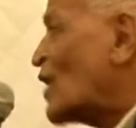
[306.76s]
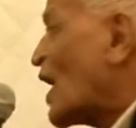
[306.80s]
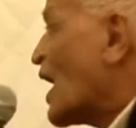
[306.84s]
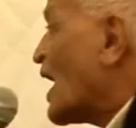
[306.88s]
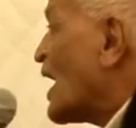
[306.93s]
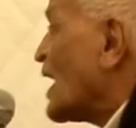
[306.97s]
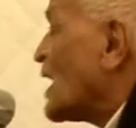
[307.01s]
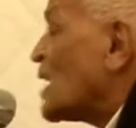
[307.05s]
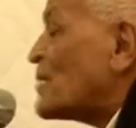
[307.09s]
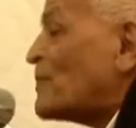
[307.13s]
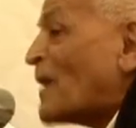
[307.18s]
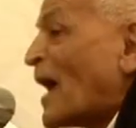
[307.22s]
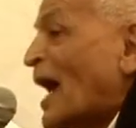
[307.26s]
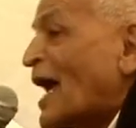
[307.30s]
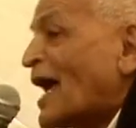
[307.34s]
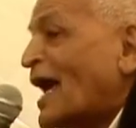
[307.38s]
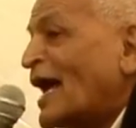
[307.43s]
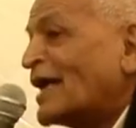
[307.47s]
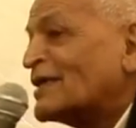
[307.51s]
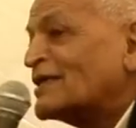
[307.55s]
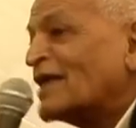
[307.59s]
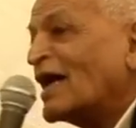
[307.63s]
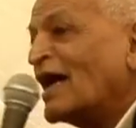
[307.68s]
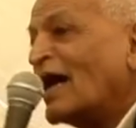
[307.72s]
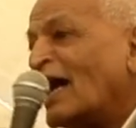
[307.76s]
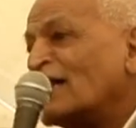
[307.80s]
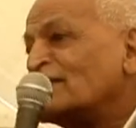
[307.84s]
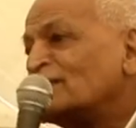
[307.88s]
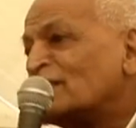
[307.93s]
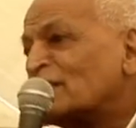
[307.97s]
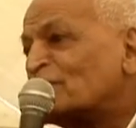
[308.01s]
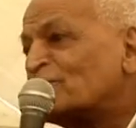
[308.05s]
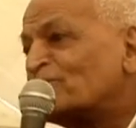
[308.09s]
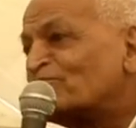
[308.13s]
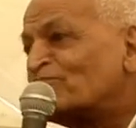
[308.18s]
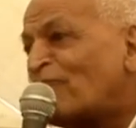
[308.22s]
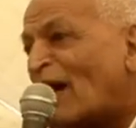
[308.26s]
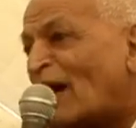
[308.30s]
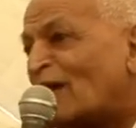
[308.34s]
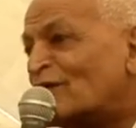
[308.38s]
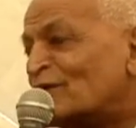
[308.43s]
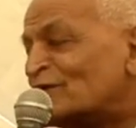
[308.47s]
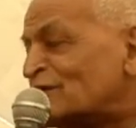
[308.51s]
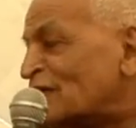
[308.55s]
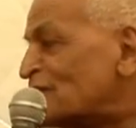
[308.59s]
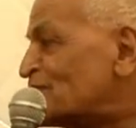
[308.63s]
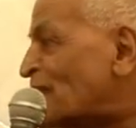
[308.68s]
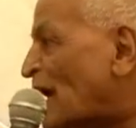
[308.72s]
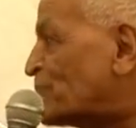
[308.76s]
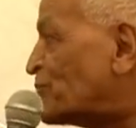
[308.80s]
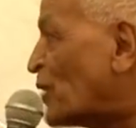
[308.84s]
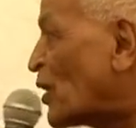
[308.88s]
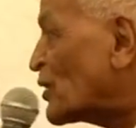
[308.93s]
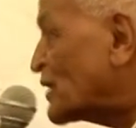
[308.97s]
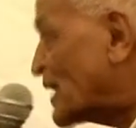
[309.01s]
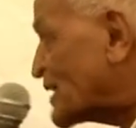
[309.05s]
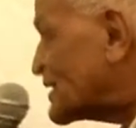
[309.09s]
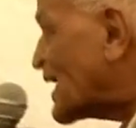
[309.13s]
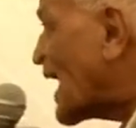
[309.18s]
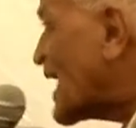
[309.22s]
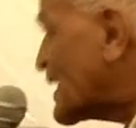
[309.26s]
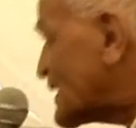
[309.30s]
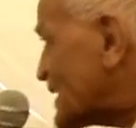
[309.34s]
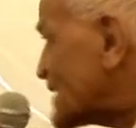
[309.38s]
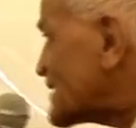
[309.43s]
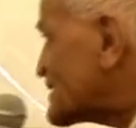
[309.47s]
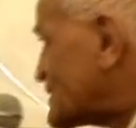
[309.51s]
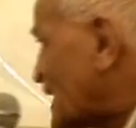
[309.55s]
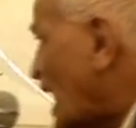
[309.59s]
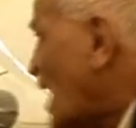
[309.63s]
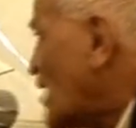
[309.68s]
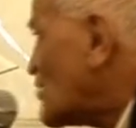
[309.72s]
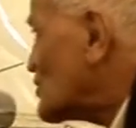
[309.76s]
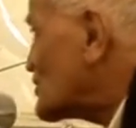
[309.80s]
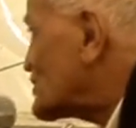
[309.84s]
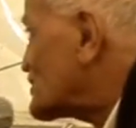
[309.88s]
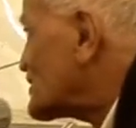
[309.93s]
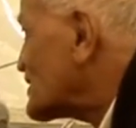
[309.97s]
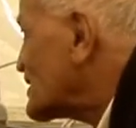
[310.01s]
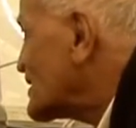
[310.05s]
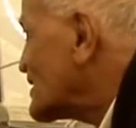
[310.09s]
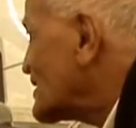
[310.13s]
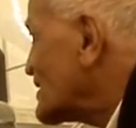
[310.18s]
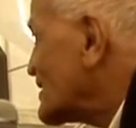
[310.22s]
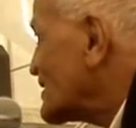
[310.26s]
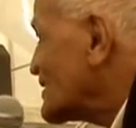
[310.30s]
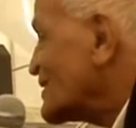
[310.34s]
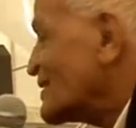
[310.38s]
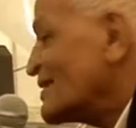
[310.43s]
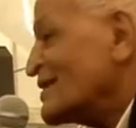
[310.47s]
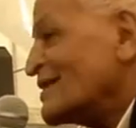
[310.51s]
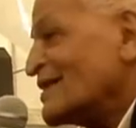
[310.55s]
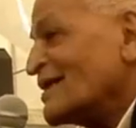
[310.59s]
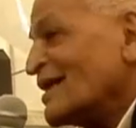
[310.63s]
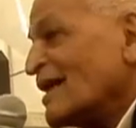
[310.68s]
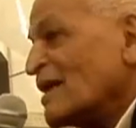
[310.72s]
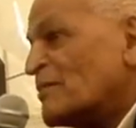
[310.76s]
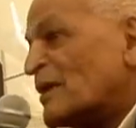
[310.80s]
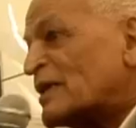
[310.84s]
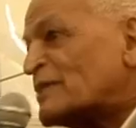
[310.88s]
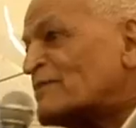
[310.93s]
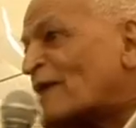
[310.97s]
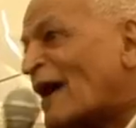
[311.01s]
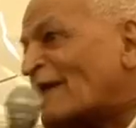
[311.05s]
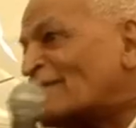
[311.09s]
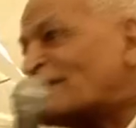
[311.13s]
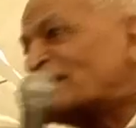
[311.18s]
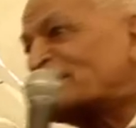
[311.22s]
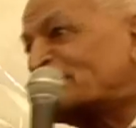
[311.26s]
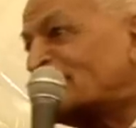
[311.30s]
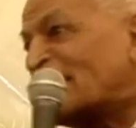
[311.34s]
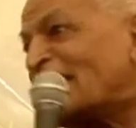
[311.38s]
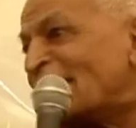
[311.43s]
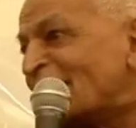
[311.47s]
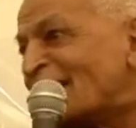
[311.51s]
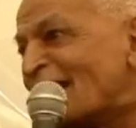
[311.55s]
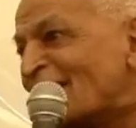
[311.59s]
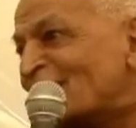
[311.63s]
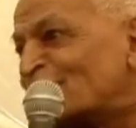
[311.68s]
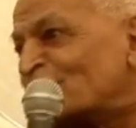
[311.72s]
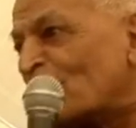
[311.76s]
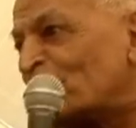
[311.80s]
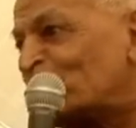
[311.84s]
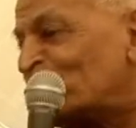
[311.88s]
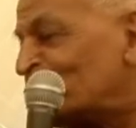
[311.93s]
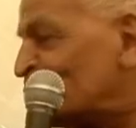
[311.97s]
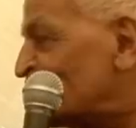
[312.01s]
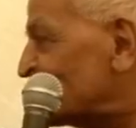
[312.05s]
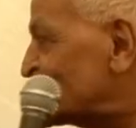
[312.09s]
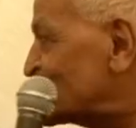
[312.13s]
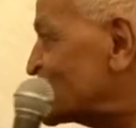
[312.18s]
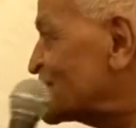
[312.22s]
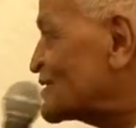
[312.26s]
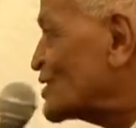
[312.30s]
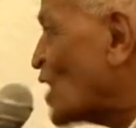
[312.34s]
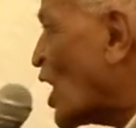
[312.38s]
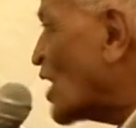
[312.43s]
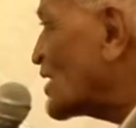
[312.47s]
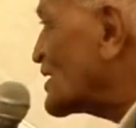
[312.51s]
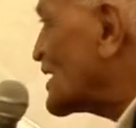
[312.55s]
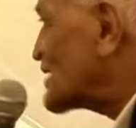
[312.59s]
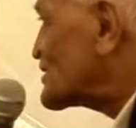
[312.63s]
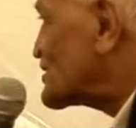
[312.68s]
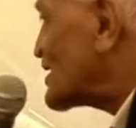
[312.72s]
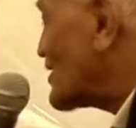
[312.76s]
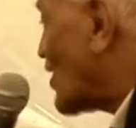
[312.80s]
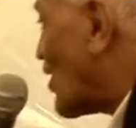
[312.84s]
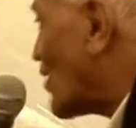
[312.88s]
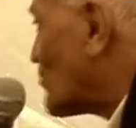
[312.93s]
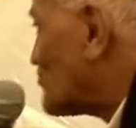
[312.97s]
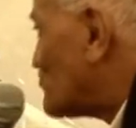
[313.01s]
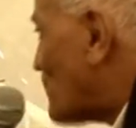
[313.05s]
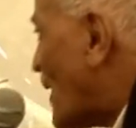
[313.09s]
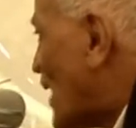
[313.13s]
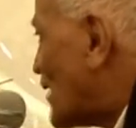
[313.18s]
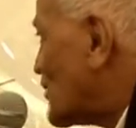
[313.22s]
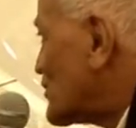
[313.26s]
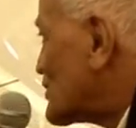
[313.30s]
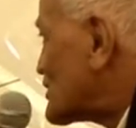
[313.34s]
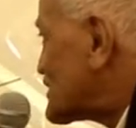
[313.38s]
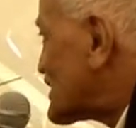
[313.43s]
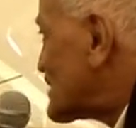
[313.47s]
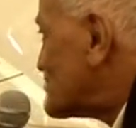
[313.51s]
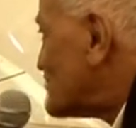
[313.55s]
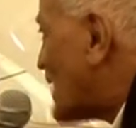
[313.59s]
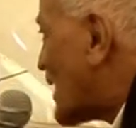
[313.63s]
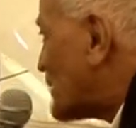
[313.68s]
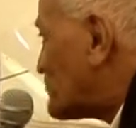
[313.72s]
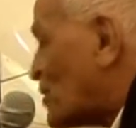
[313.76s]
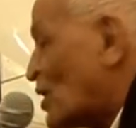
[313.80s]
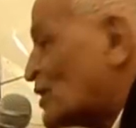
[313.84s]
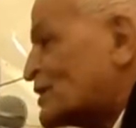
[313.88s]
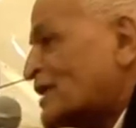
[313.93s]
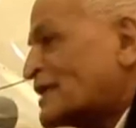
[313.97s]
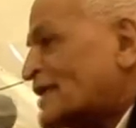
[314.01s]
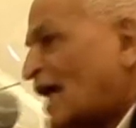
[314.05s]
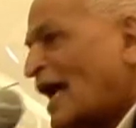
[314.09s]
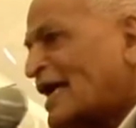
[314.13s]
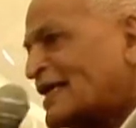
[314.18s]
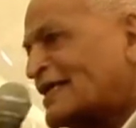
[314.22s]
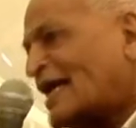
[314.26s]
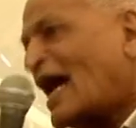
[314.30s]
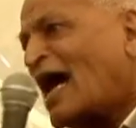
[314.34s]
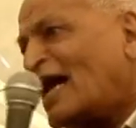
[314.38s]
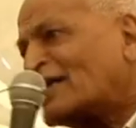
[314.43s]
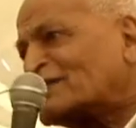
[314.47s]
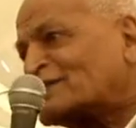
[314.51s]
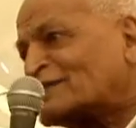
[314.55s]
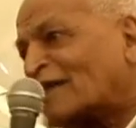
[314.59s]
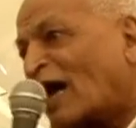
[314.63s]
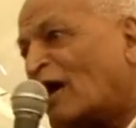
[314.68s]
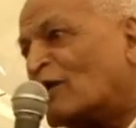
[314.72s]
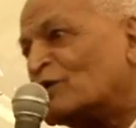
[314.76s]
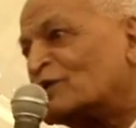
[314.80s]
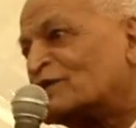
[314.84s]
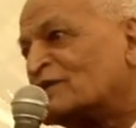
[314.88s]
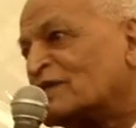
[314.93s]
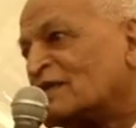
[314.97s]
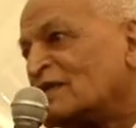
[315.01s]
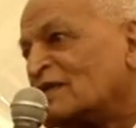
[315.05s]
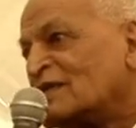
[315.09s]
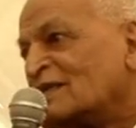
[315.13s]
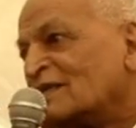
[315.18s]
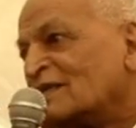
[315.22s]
know. If I had 100 pounds in my pocket, I can count. But if I have trillions of dollars in, or pounds in my pocket, I can't count.